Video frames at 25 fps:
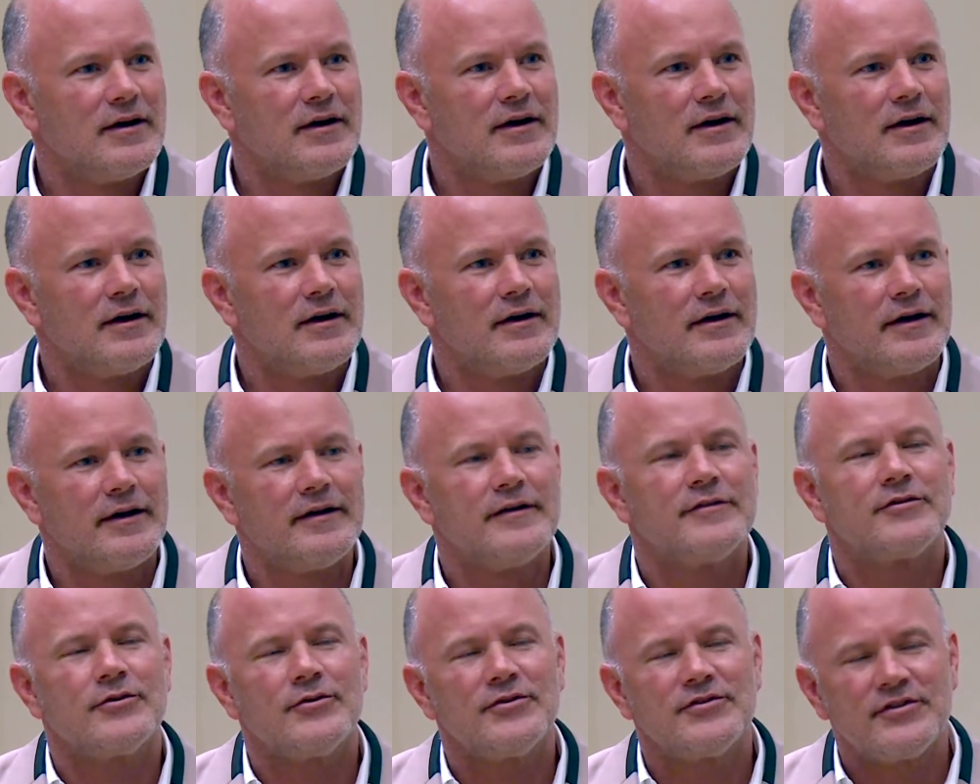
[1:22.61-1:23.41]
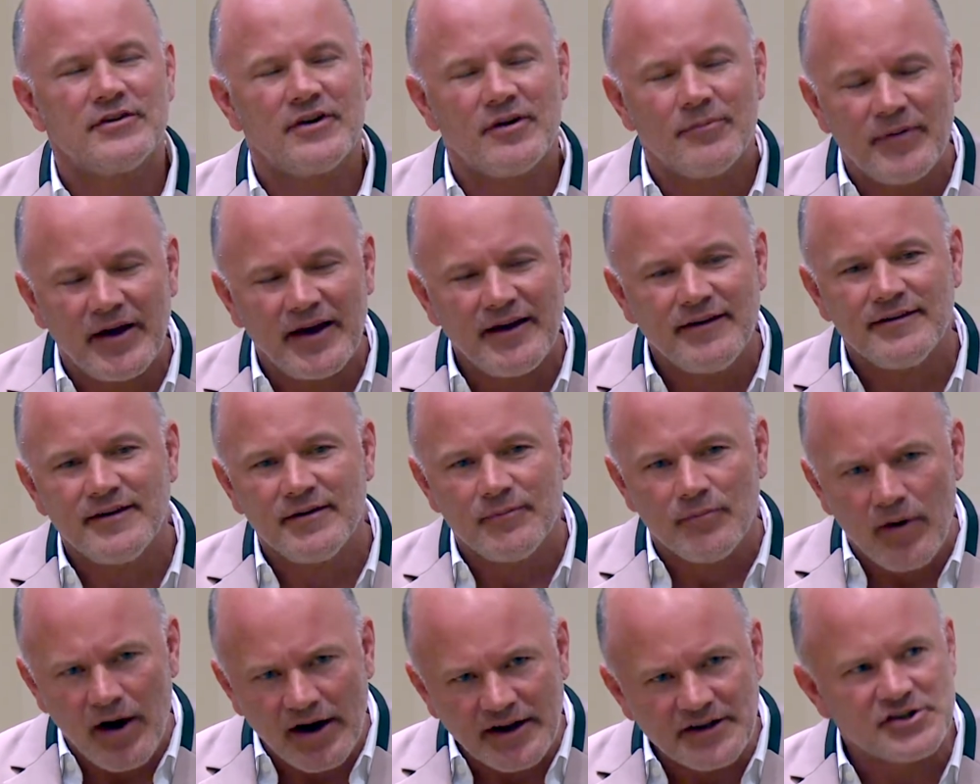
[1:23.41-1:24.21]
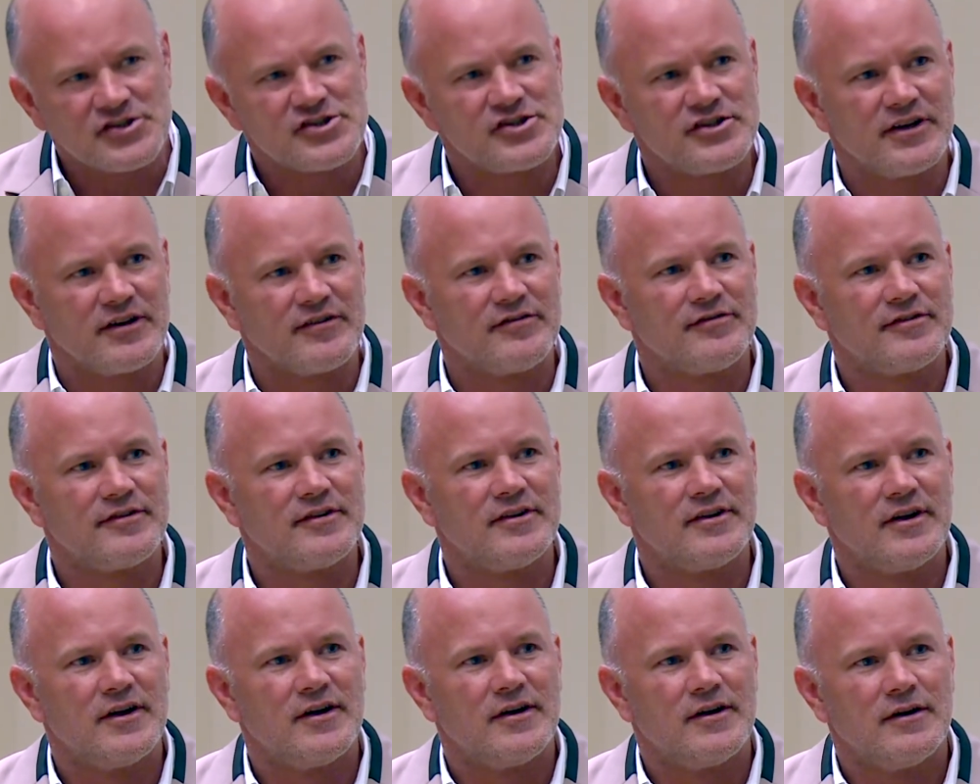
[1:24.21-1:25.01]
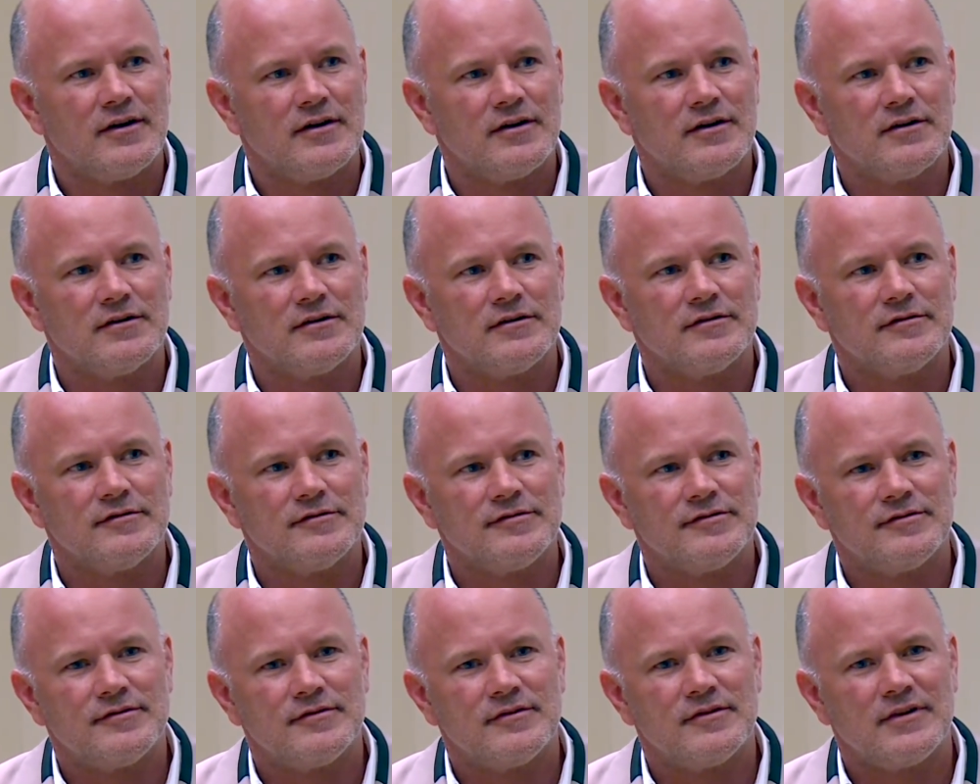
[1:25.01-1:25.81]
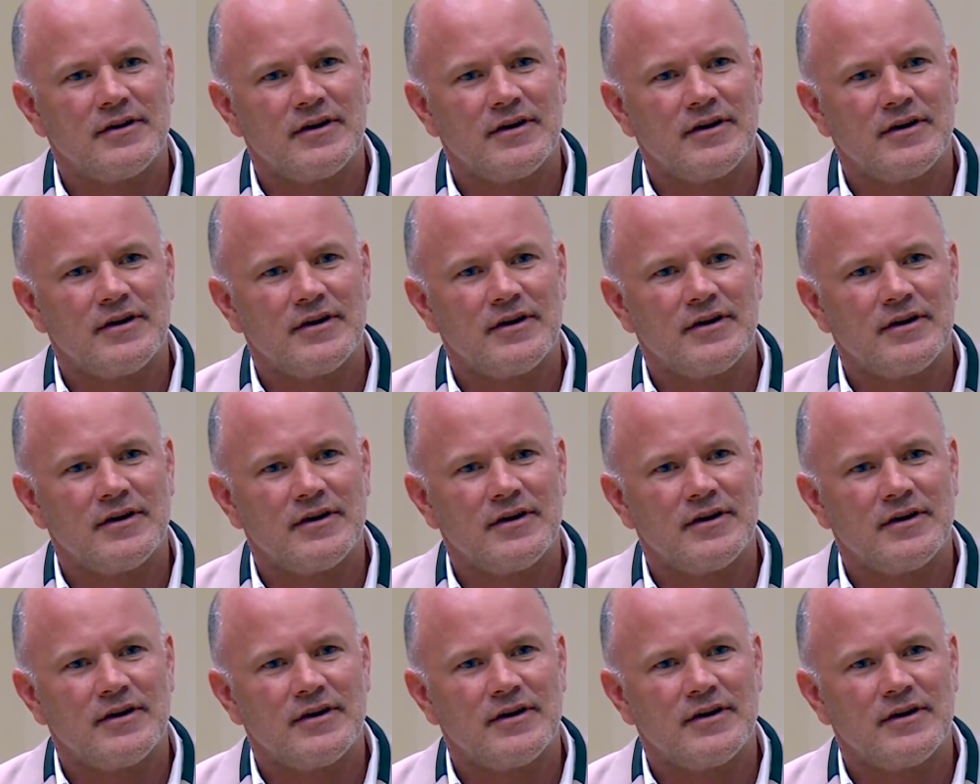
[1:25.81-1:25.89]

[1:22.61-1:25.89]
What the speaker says: And so it's an amazing mind shift of,